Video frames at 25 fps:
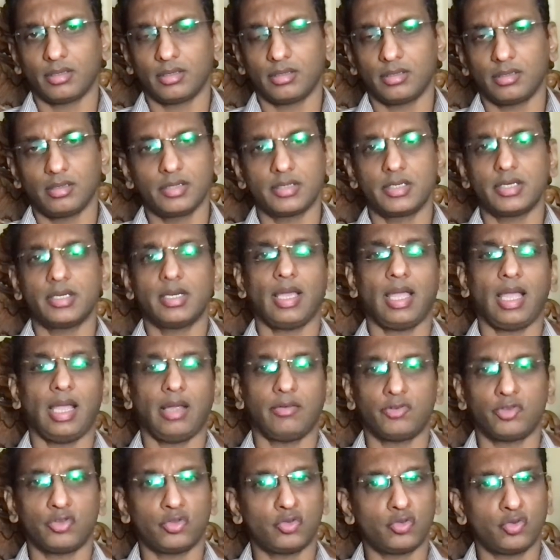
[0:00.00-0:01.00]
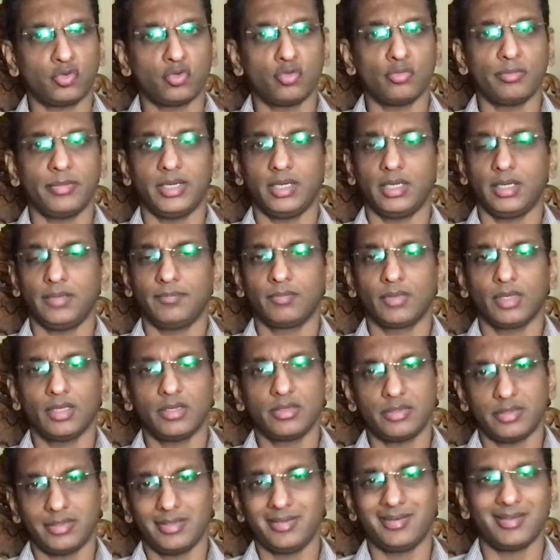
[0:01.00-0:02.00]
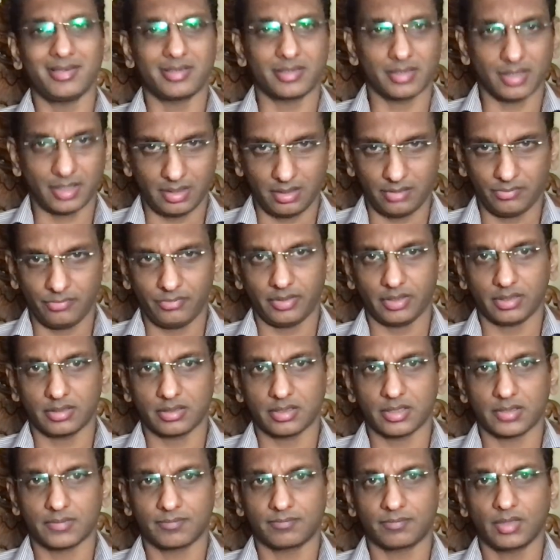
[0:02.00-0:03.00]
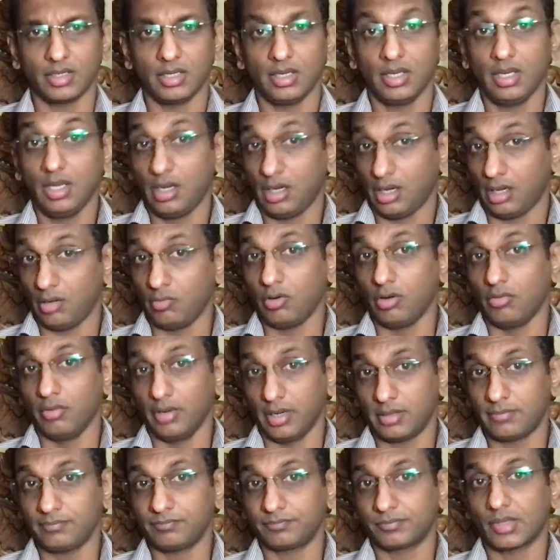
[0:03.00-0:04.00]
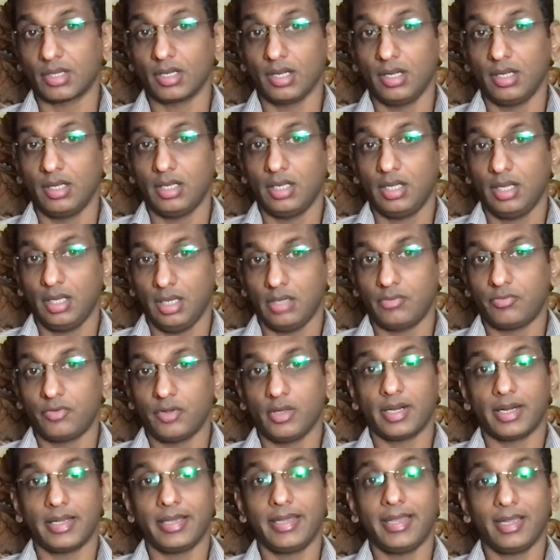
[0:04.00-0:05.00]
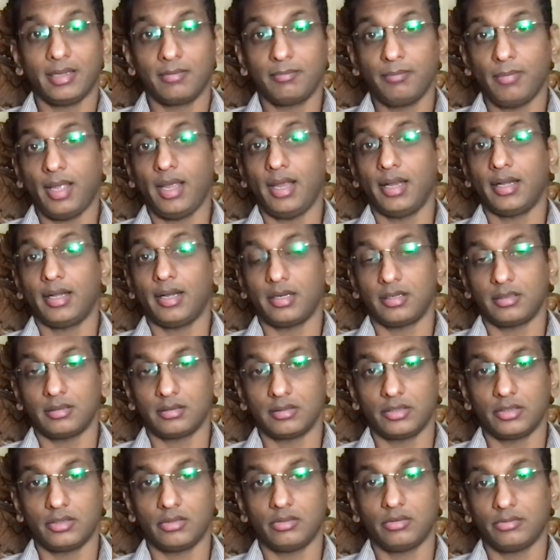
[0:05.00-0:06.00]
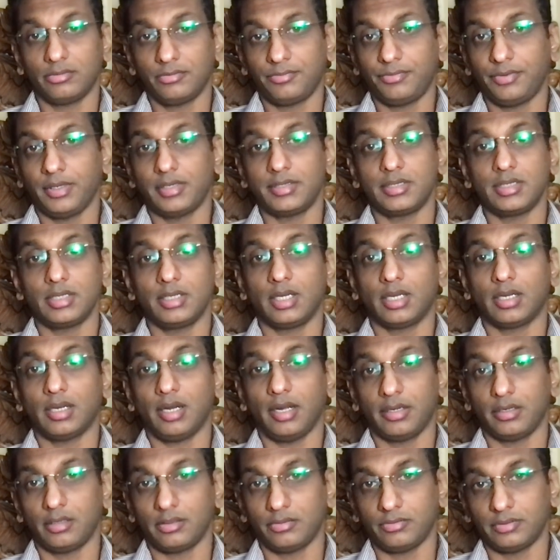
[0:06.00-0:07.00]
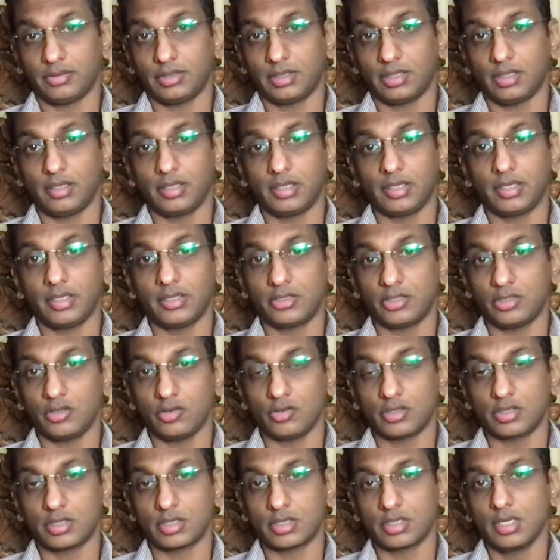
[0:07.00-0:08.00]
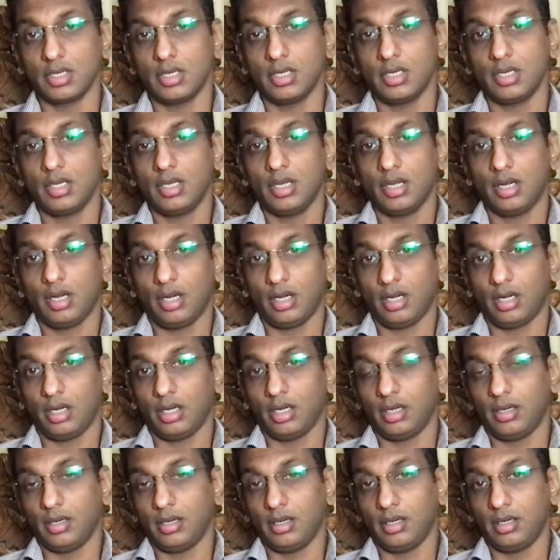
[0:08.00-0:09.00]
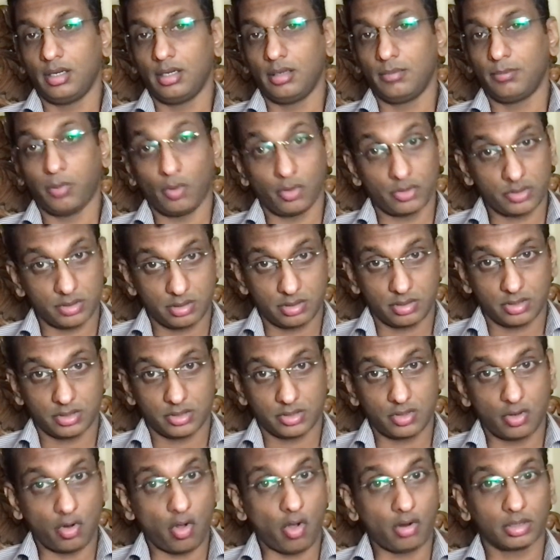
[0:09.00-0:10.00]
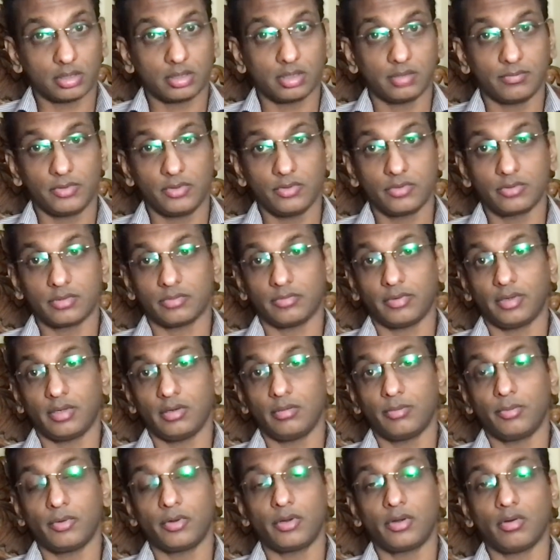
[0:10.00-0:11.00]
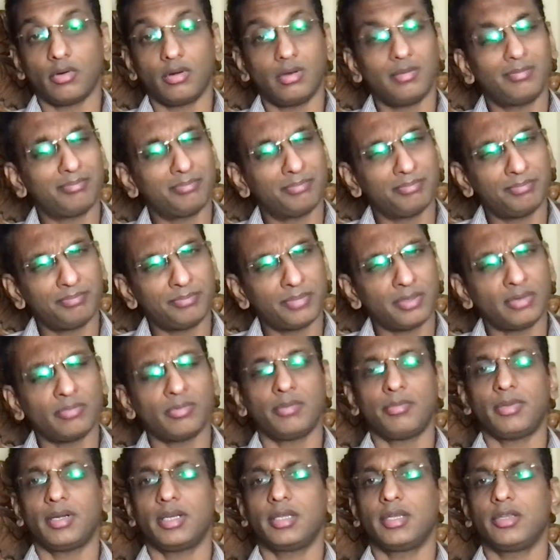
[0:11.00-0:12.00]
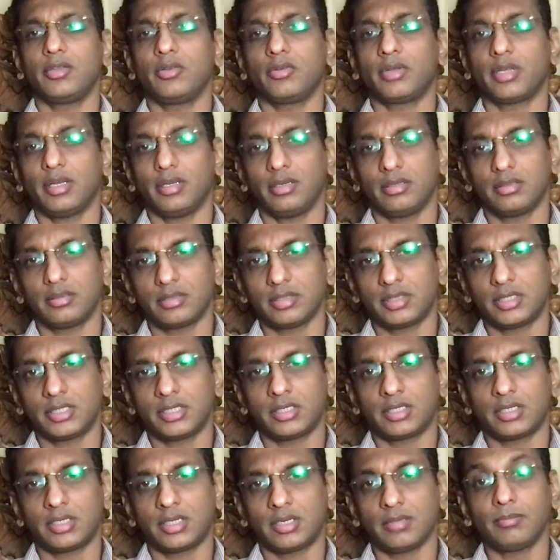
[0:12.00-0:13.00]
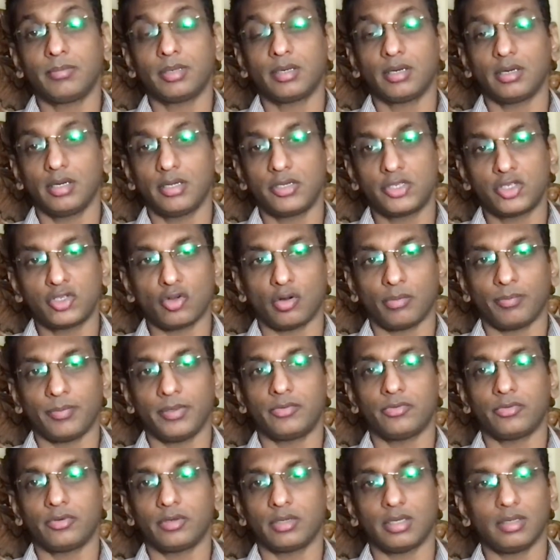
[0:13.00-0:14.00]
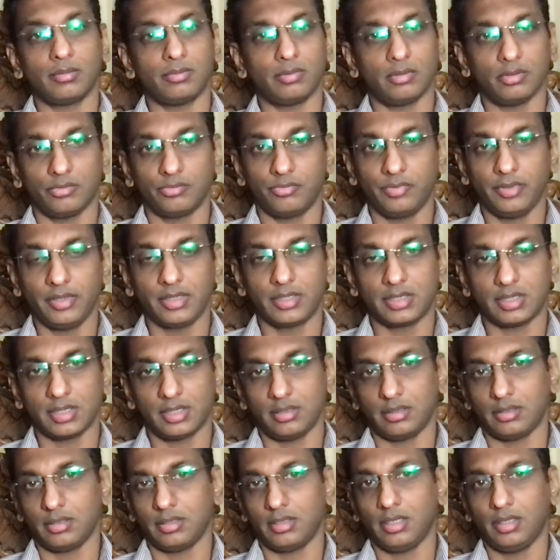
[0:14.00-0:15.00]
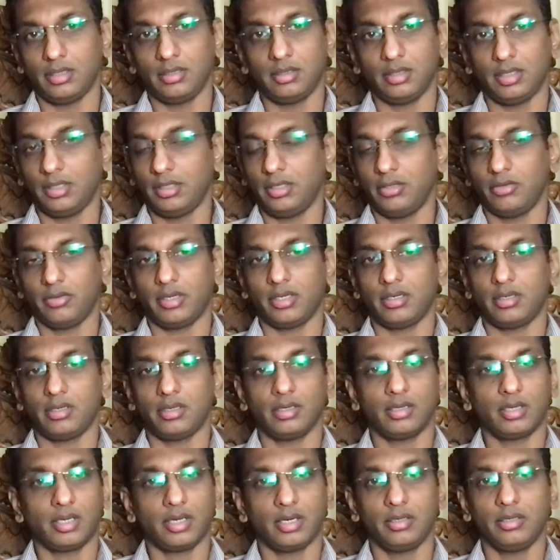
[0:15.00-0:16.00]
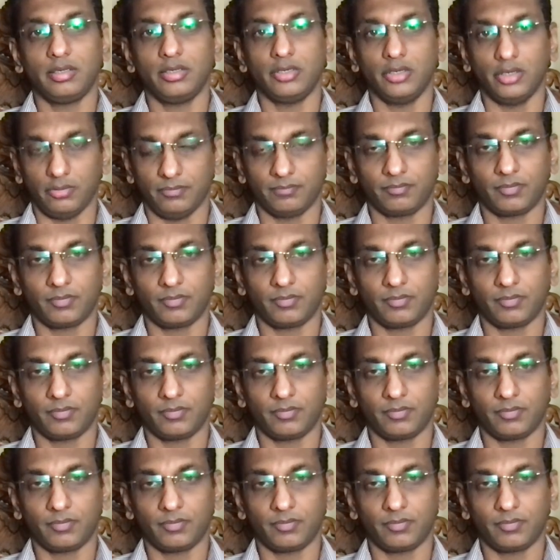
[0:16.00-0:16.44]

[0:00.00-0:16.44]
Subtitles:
doesn't have too many serious side effects. However, if you are a young man and face any kind of fertility issues, post long-term use of allopurinol, probably you can temporarily stop it for a couple of weeks and then you can continue.